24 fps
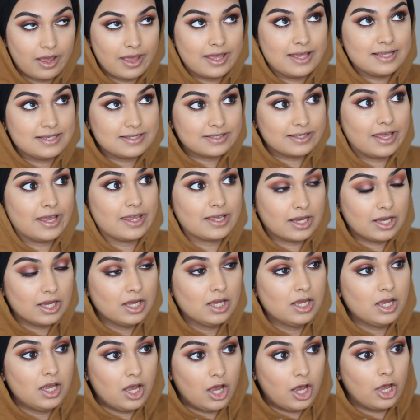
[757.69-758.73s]
is like
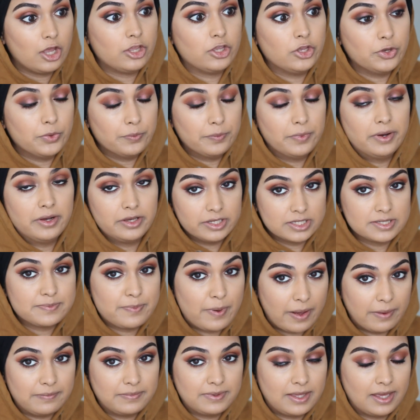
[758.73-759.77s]
a humongous
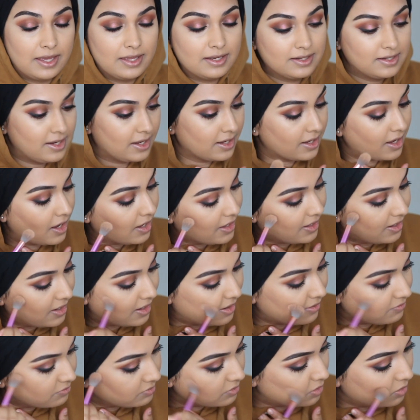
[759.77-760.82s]
pumpkin. Like I
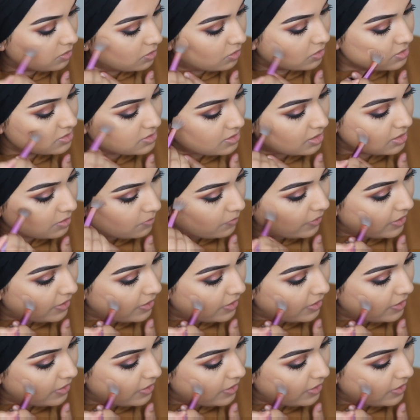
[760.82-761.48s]
have not lost any